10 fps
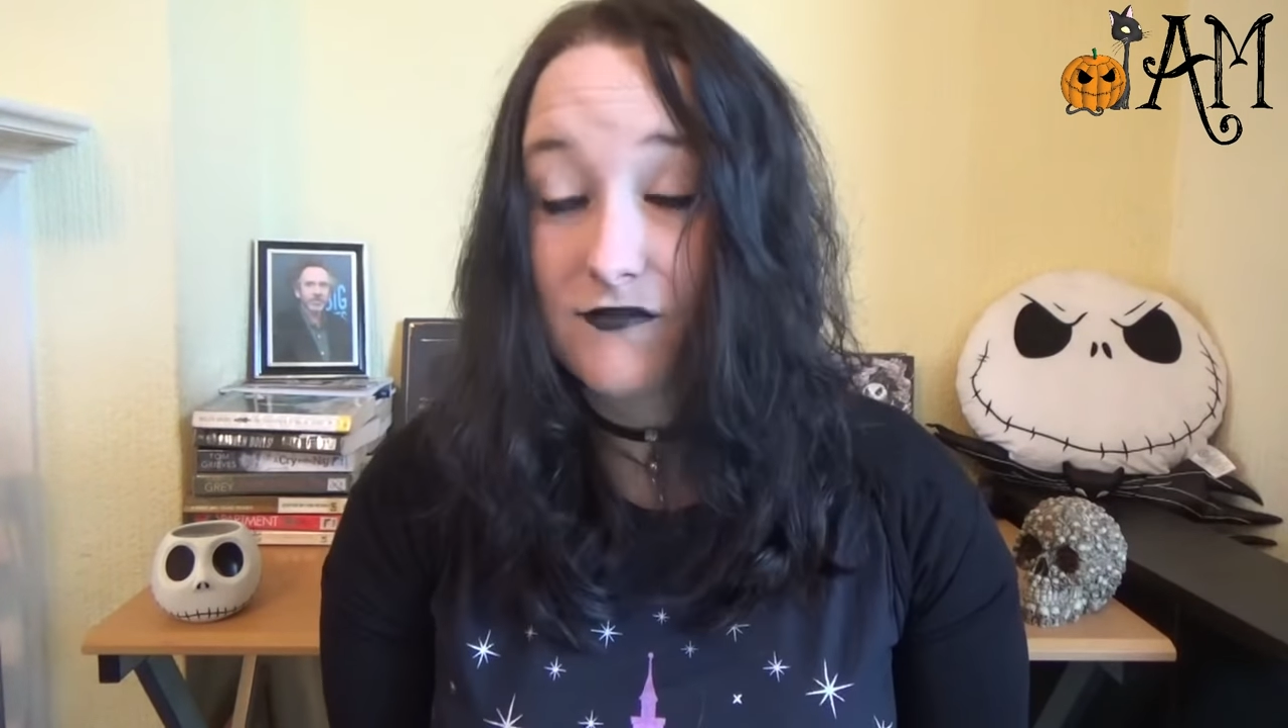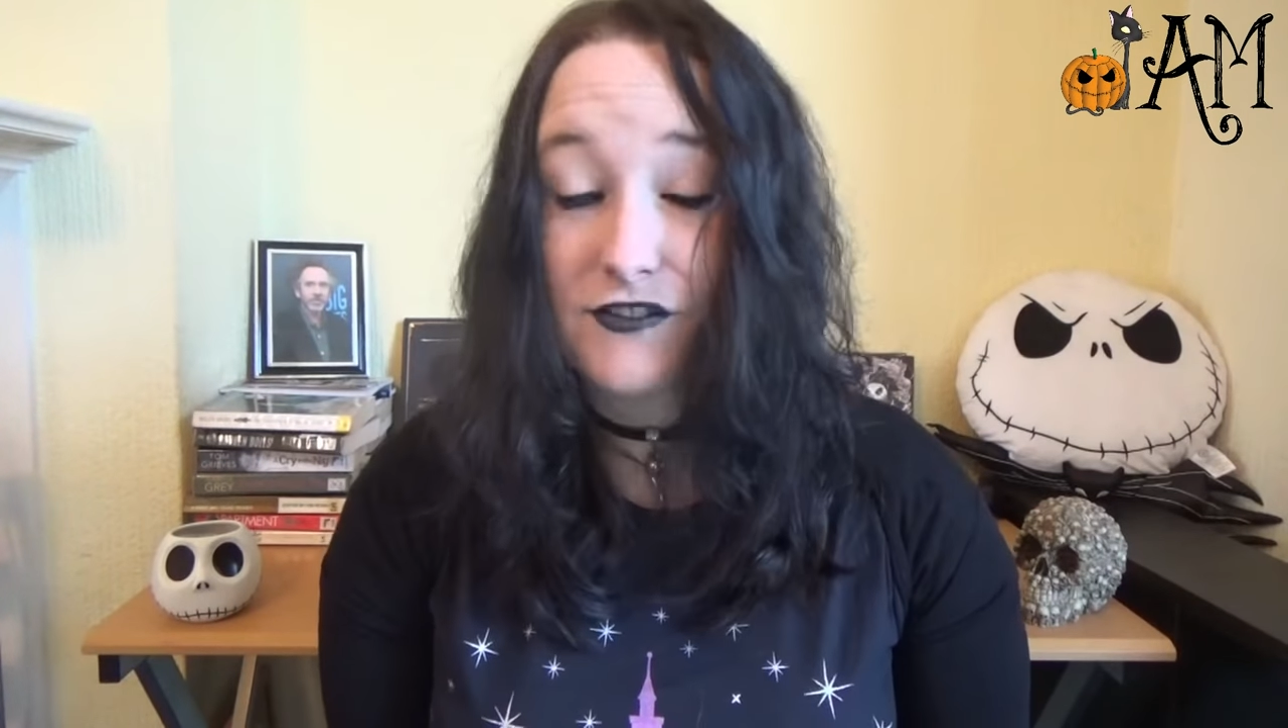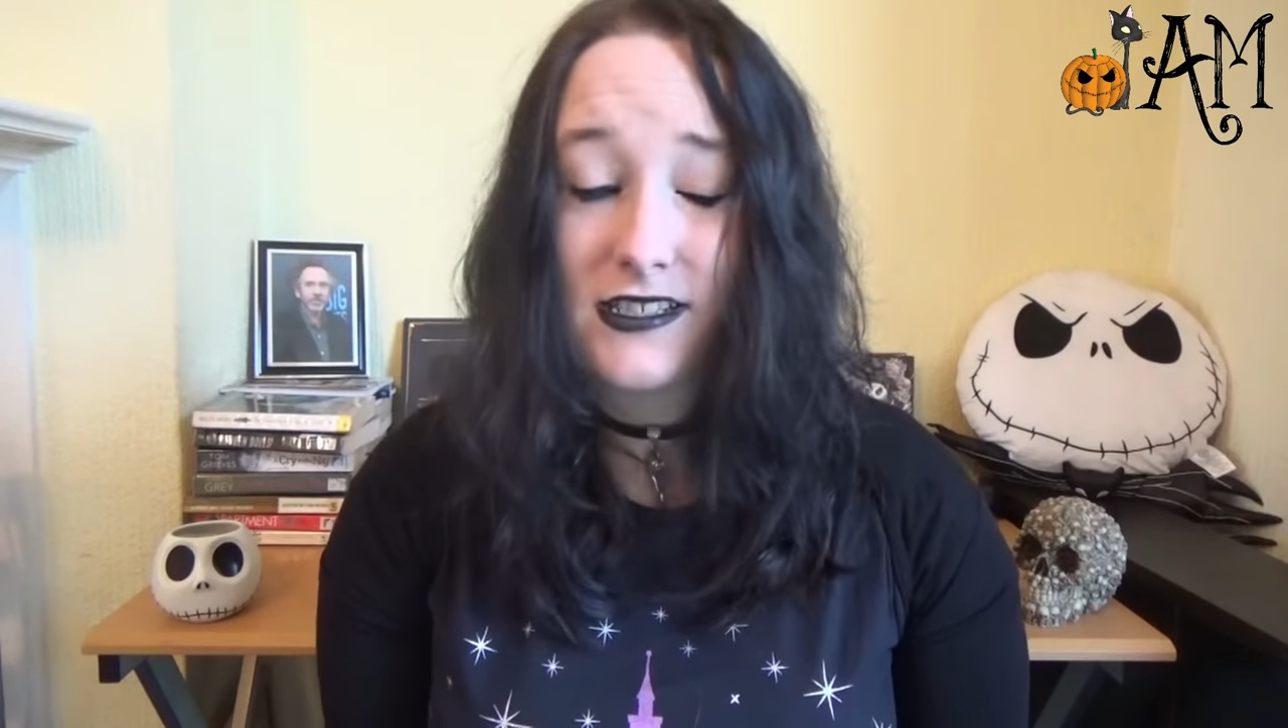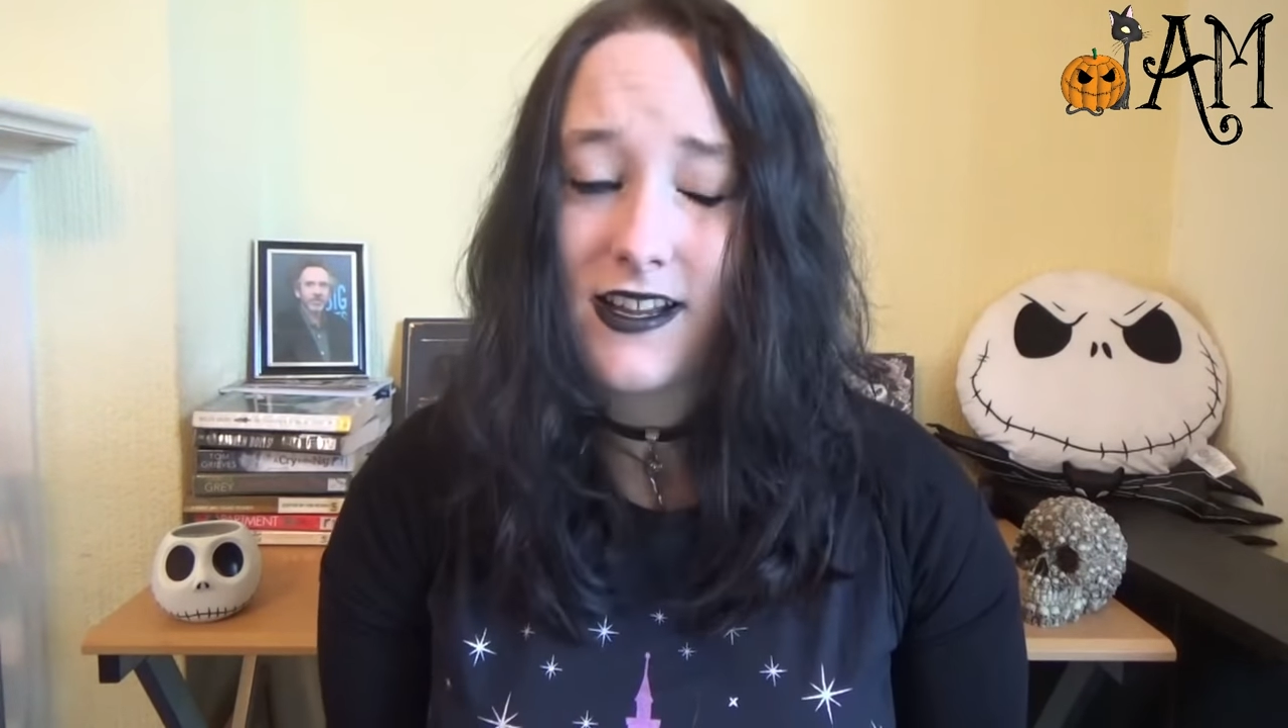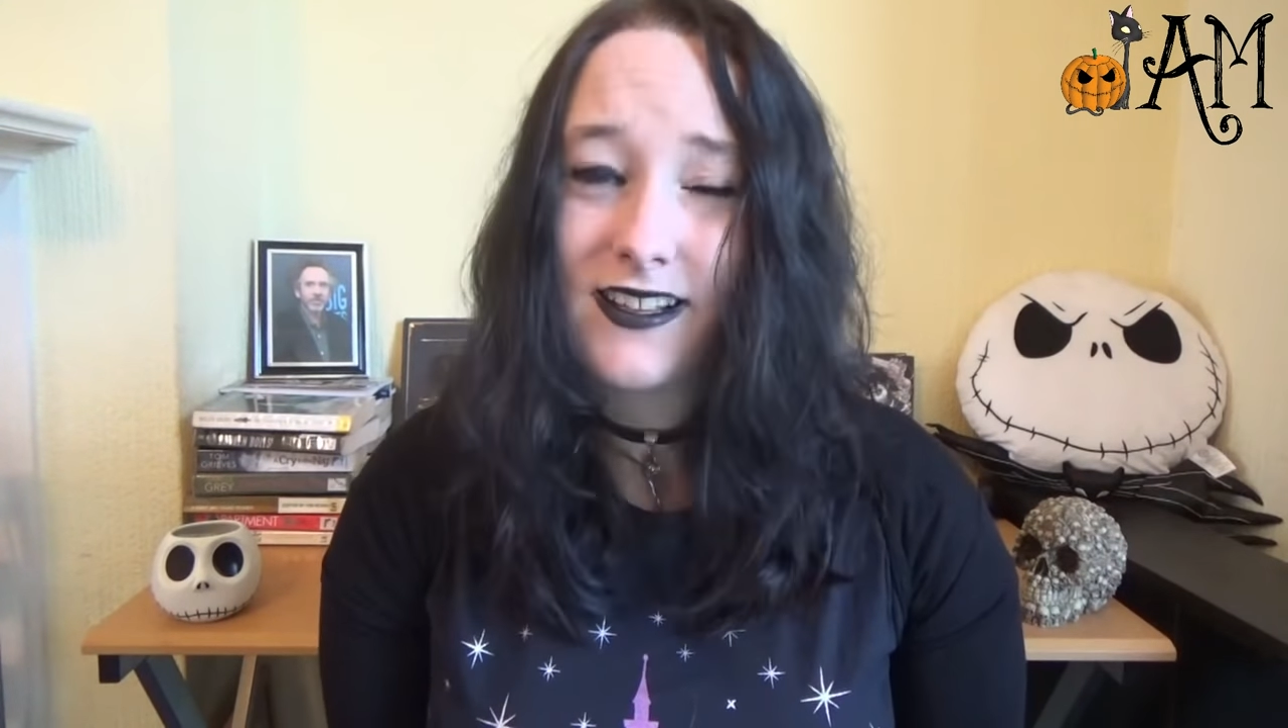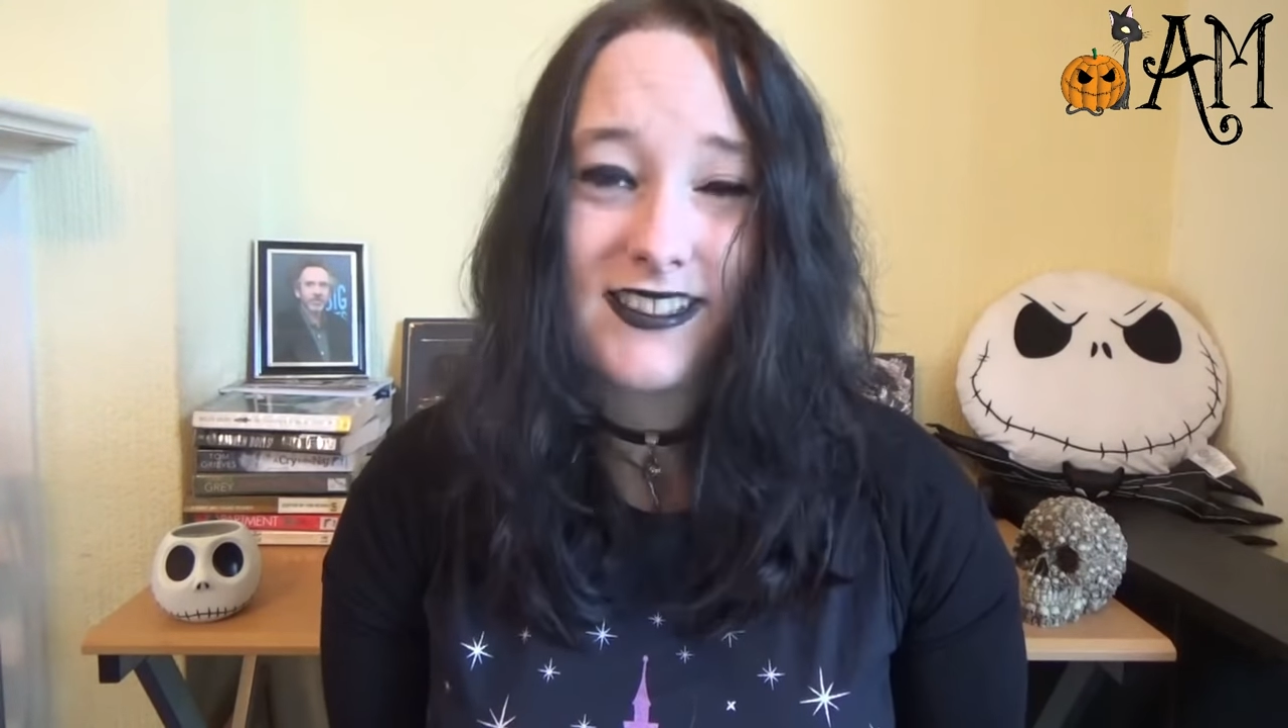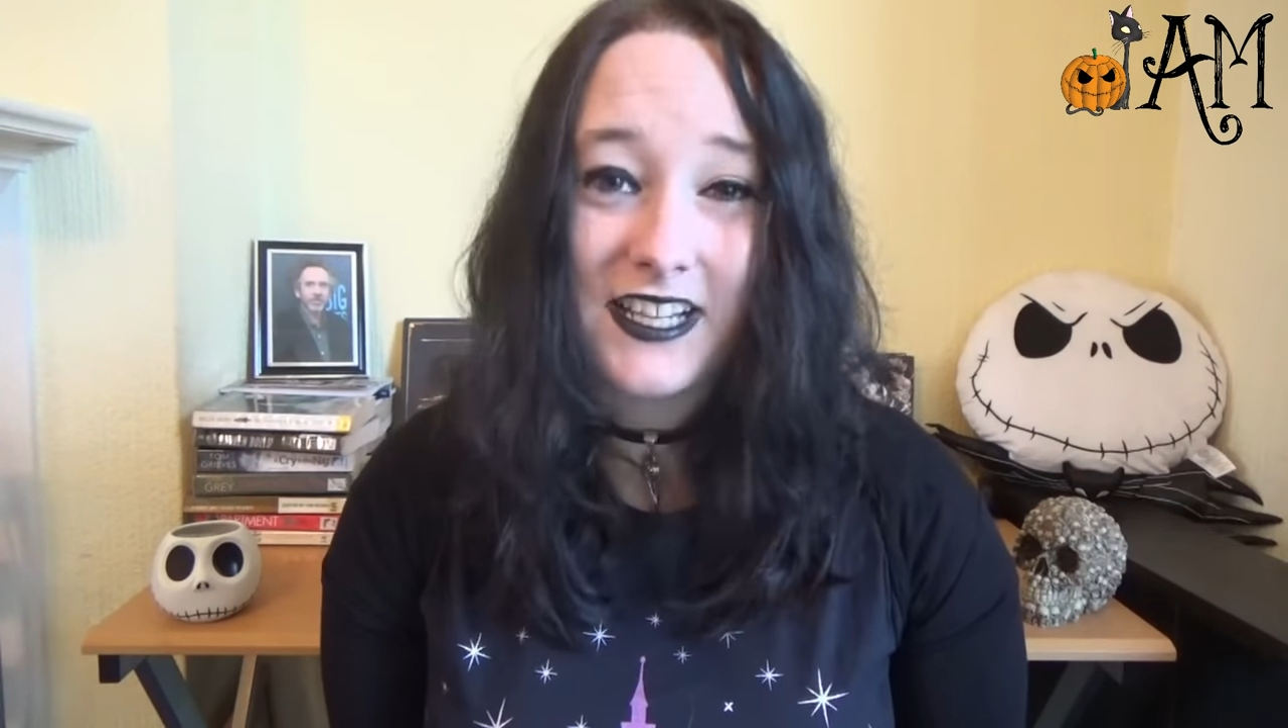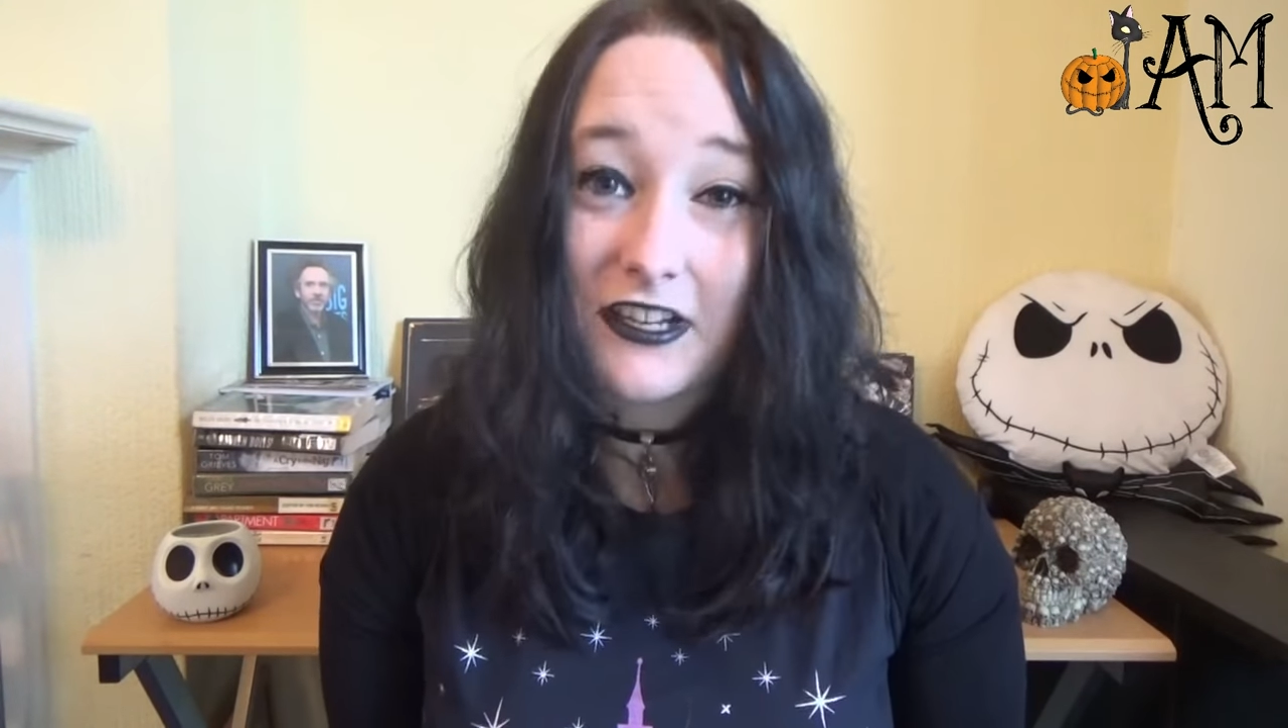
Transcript: Fantastic